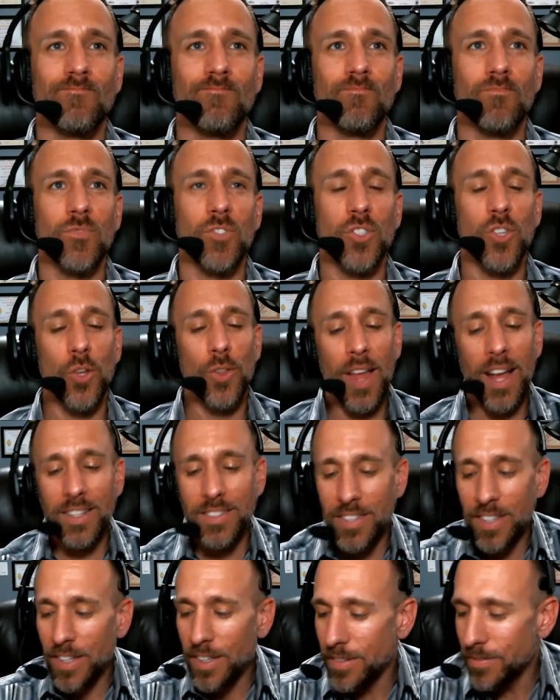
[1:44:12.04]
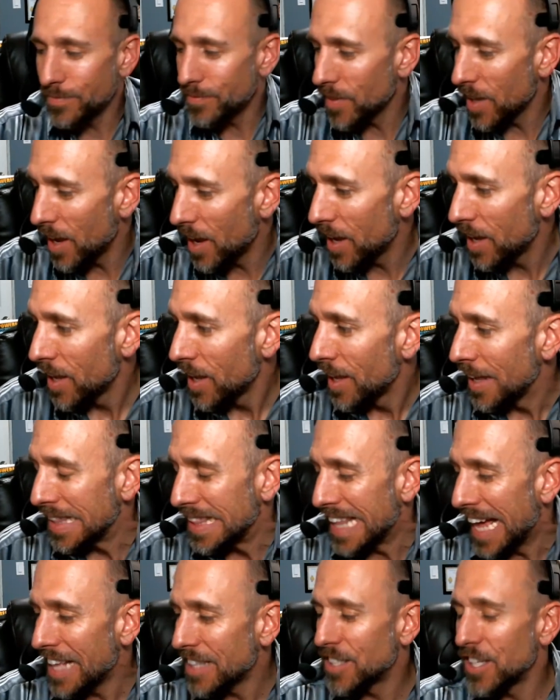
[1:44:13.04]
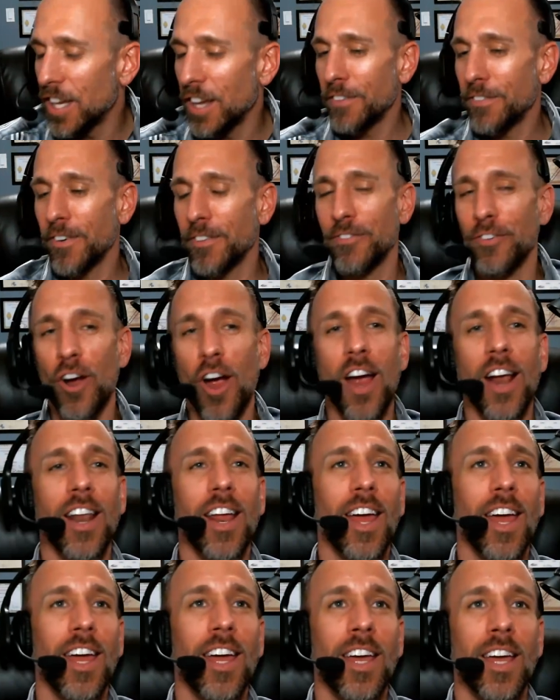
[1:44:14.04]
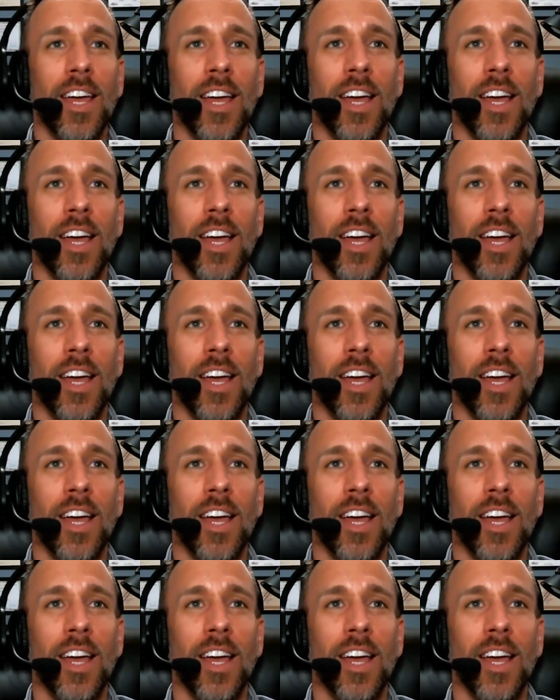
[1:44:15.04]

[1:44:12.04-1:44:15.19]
So that's it. That's it for Friday.